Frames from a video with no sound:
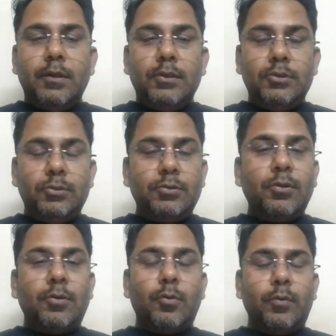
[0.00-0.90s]

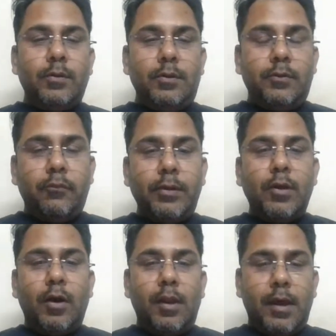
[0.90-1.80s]
We
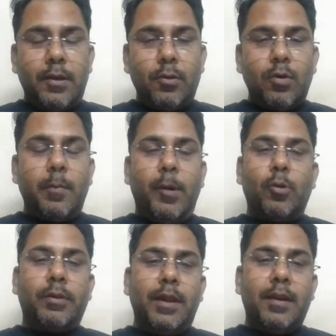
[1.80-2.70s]
all are know
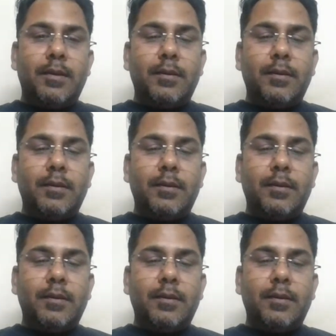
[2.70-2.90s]
about that